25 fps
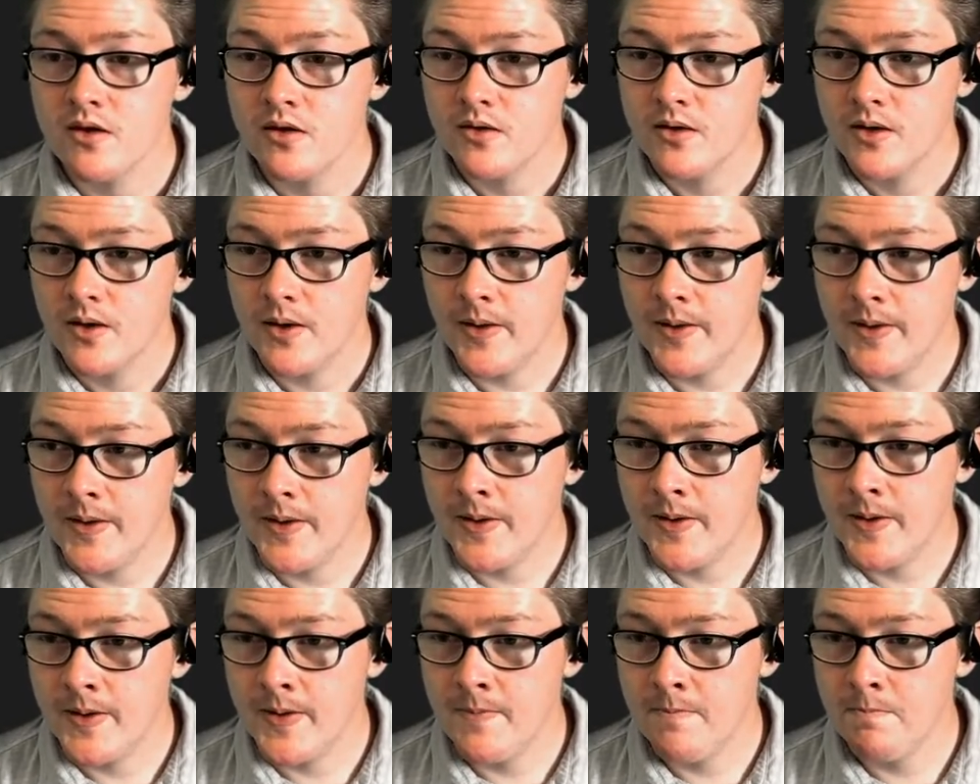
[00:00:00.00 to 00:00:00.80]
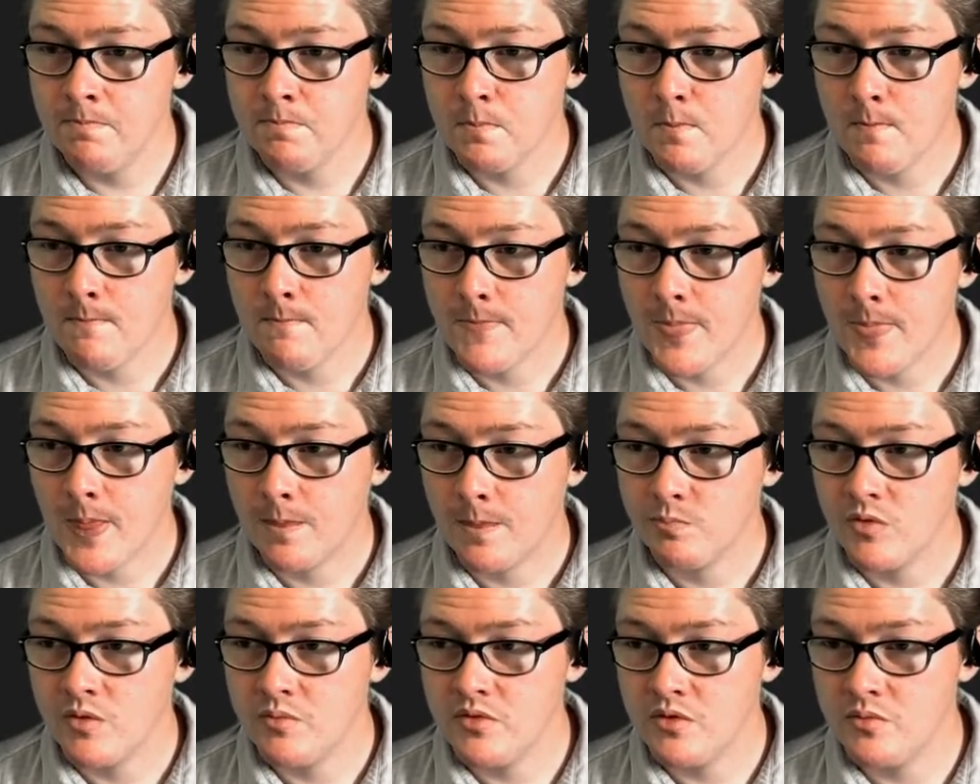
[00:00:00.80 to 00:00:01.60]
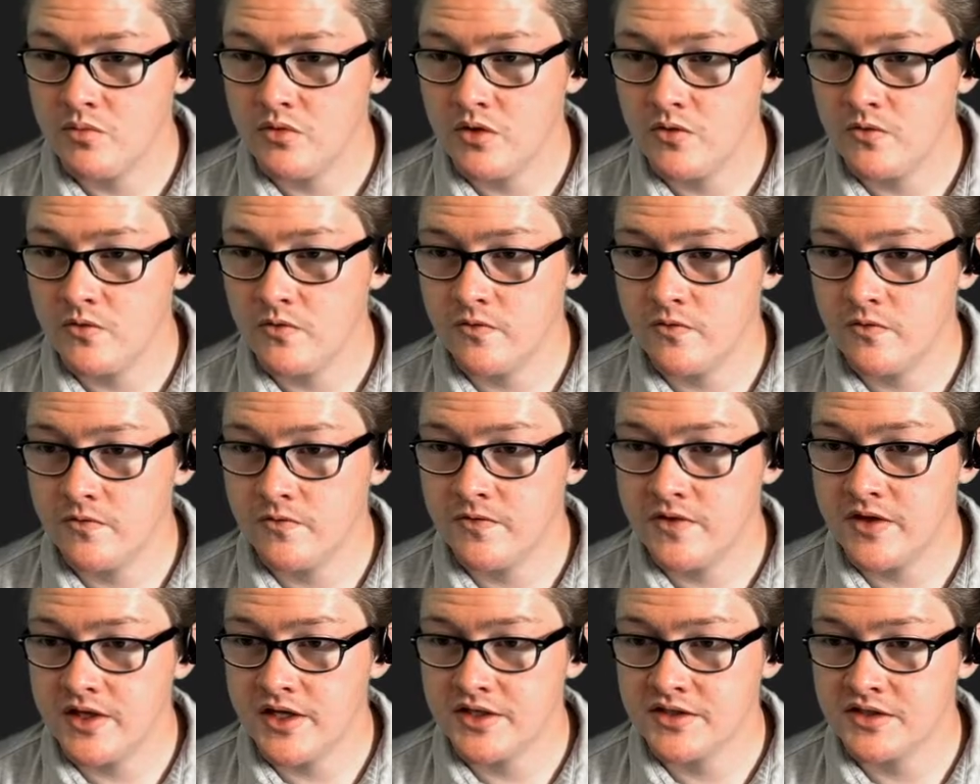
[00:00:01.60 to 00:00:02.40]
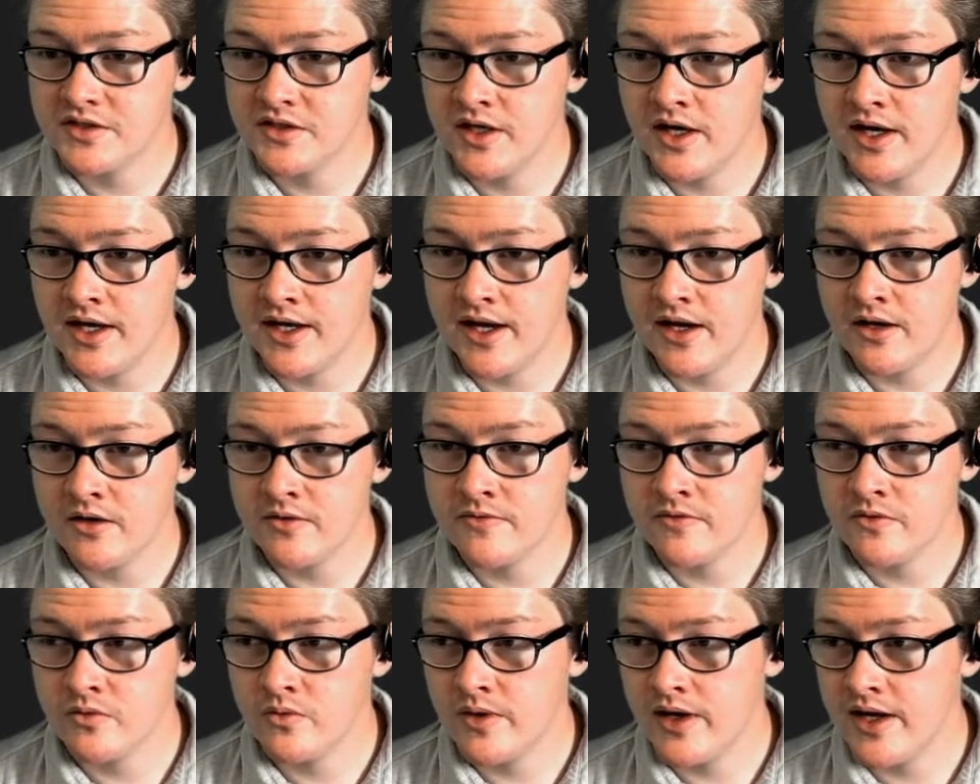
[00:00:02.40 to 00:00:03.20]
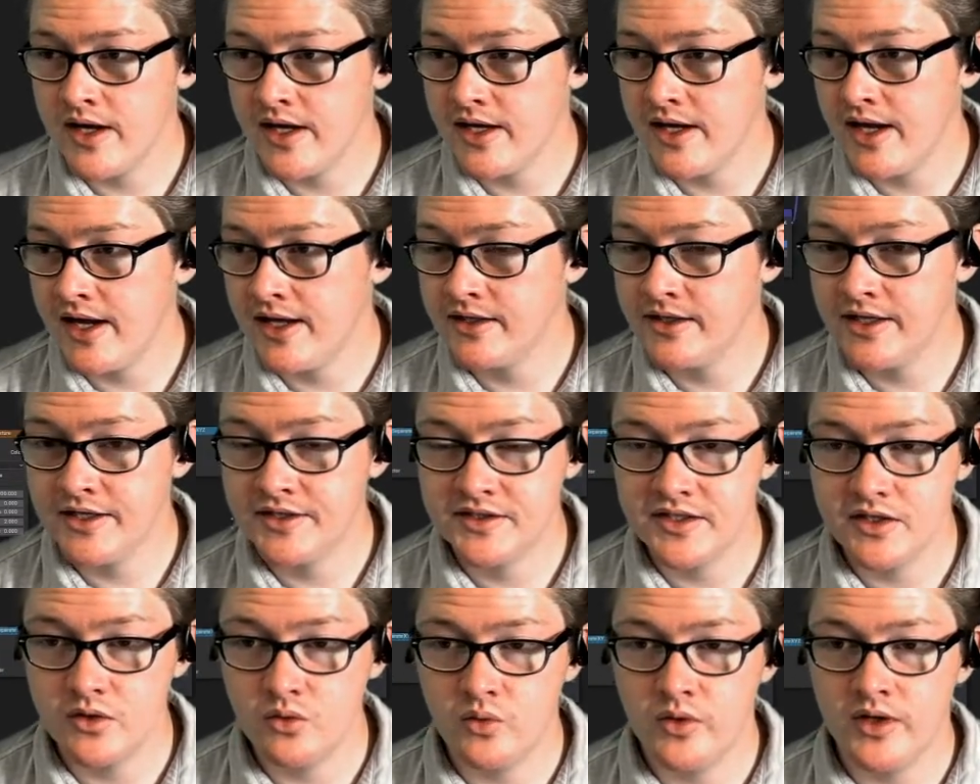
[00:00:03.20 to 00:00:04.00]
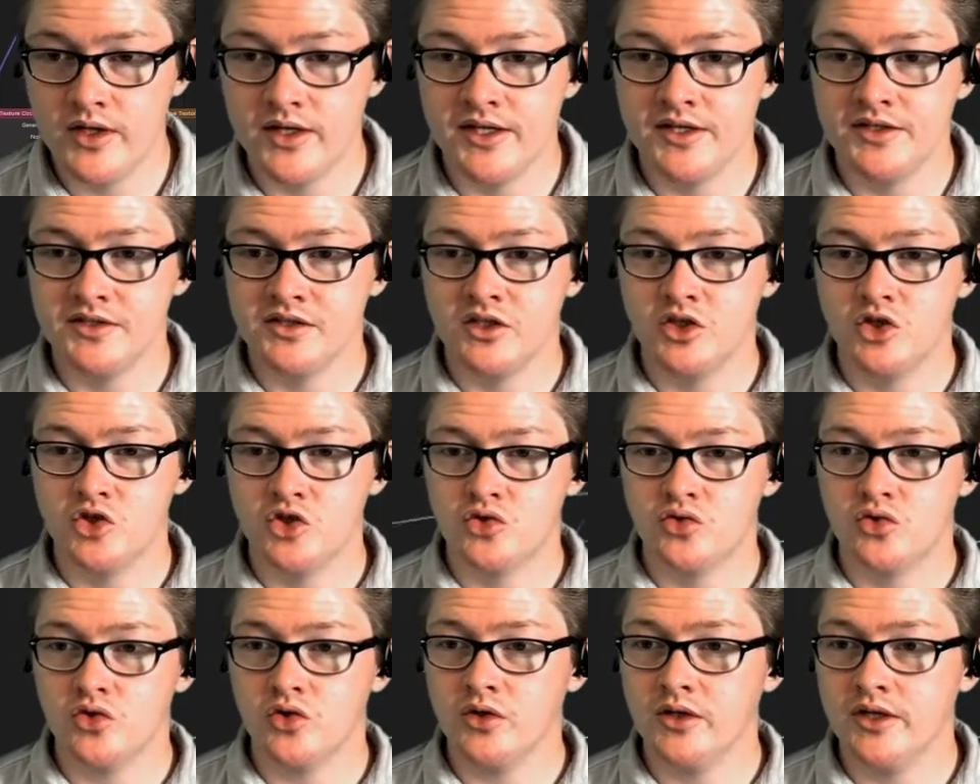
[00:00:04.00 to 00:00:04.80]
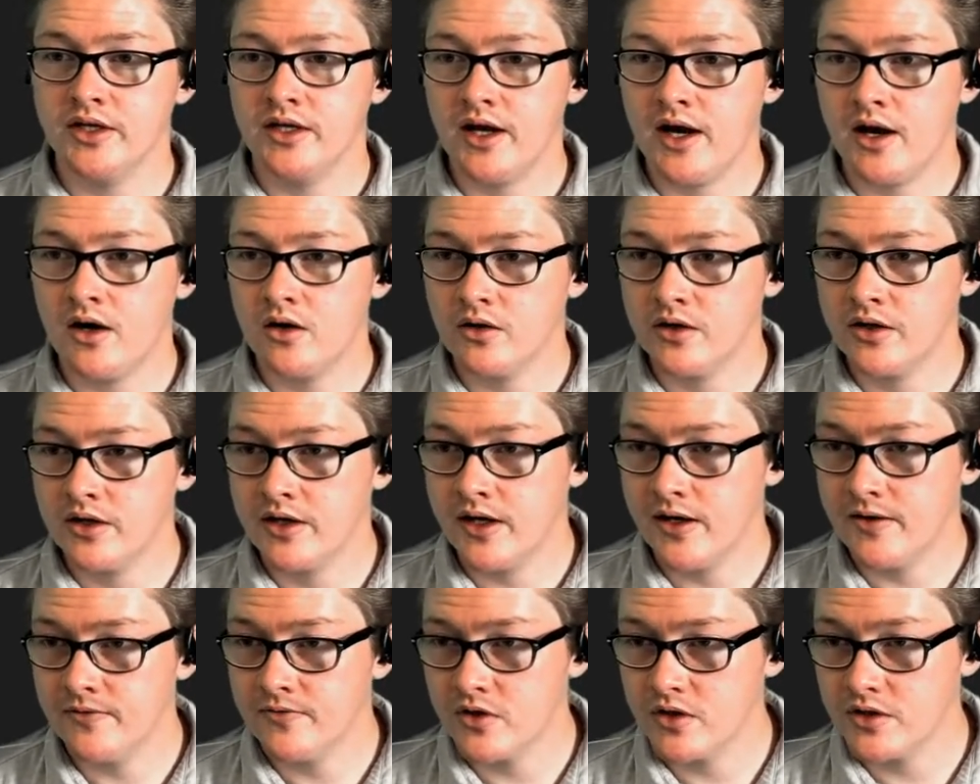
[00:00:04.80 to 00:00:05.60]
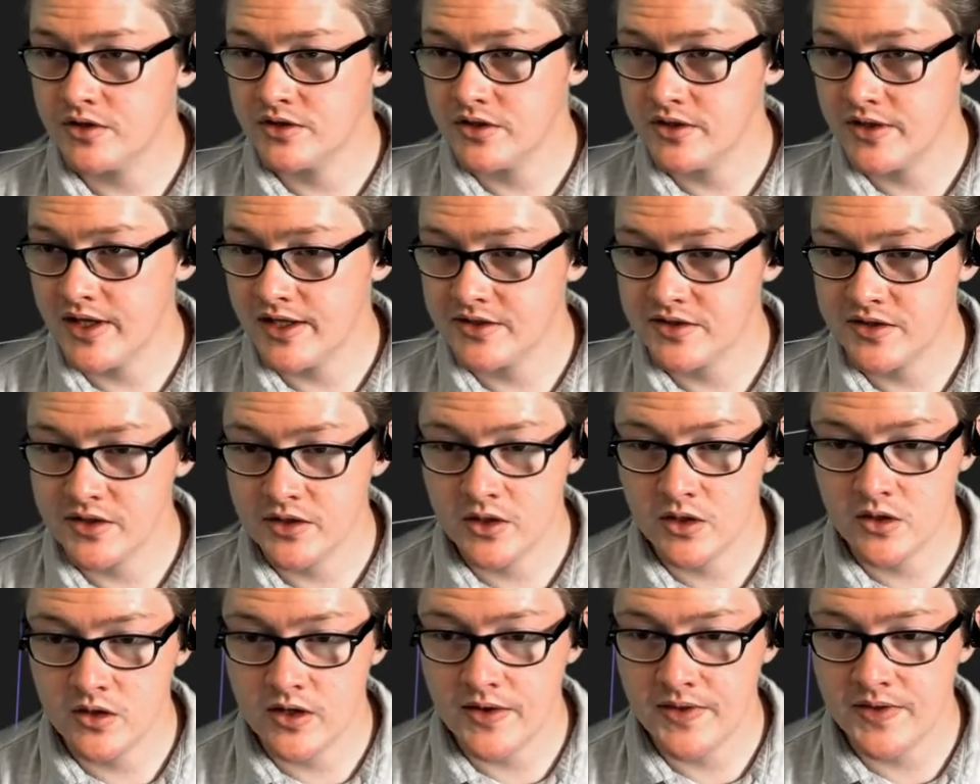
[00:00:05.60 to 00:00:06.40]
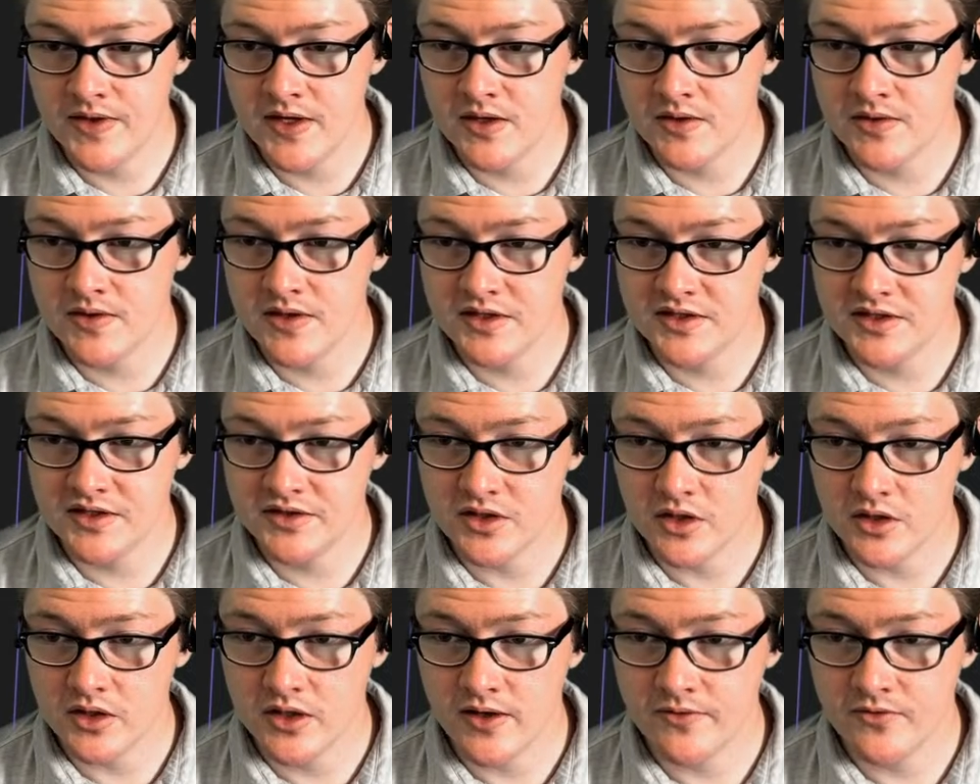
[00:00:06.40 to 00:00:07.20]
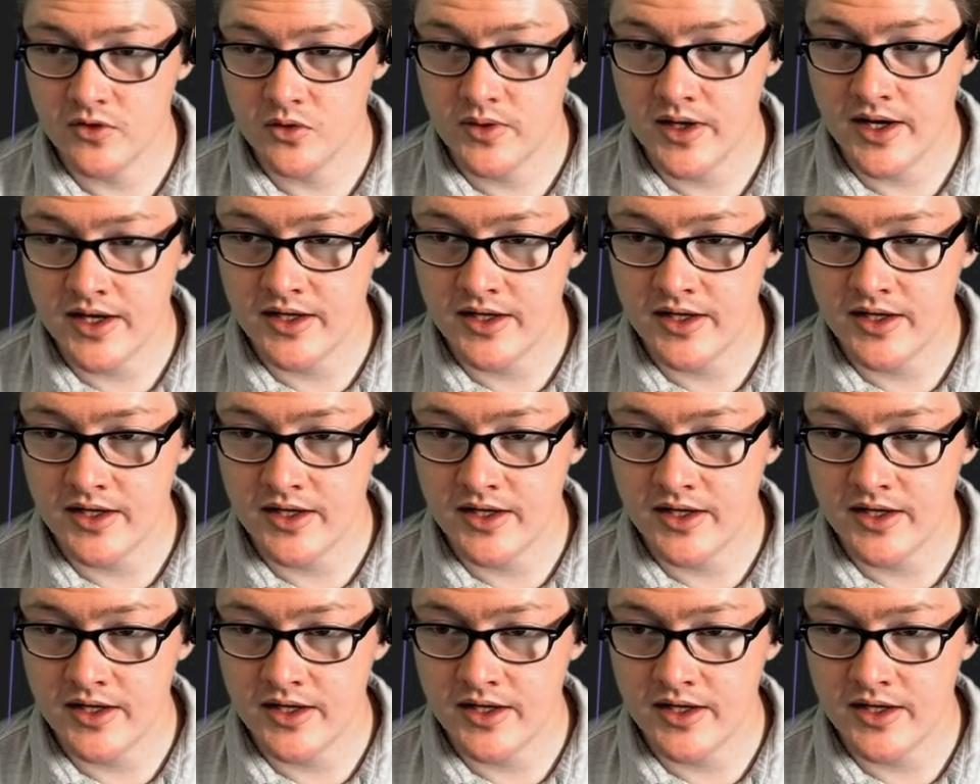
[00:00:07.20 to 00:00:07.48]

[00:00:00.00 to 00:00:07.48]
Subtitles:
And then move this guy out of the way. And let's see, what is controlling our cover? So that's the I think this is our cover, right?